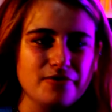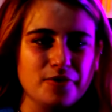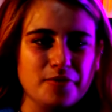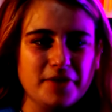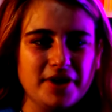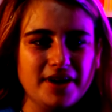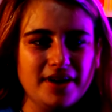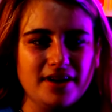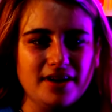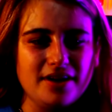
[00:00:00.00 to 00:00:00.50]
For
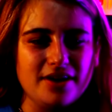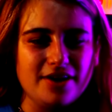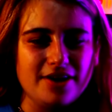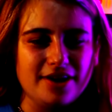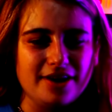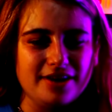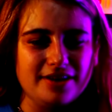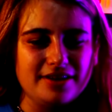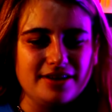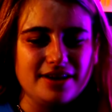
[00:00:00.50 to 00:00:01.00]
me,
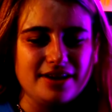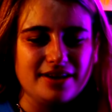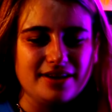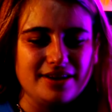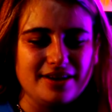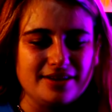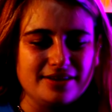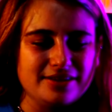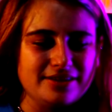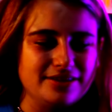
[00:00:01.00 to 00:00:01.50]
art, I
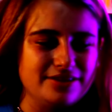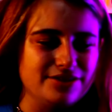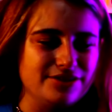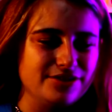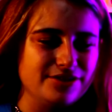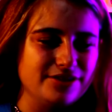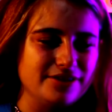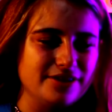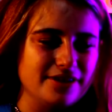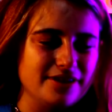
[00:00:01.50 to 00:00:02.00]
guess, is
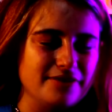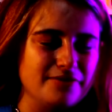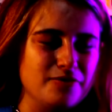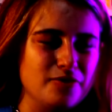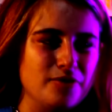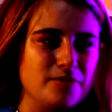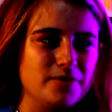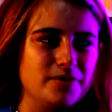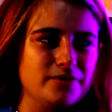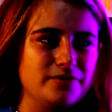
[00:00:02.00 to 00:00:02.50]
just like a
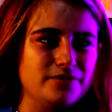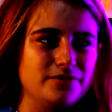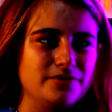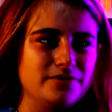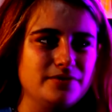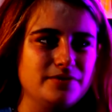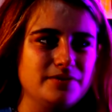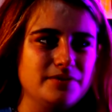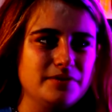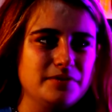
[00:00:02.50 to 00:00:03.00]
form of
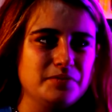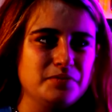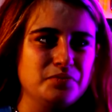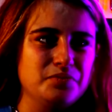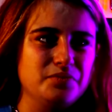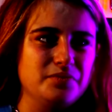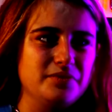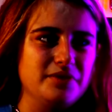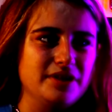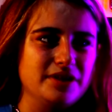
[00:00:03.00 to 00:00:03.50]

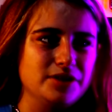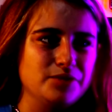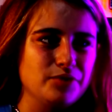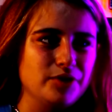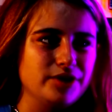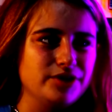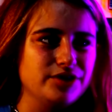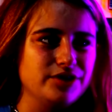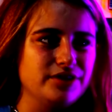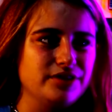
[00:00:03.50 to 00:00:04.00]

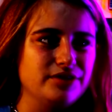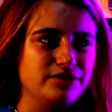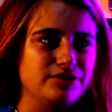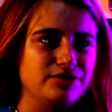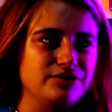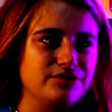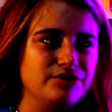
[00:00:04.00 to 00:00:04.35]
expression, and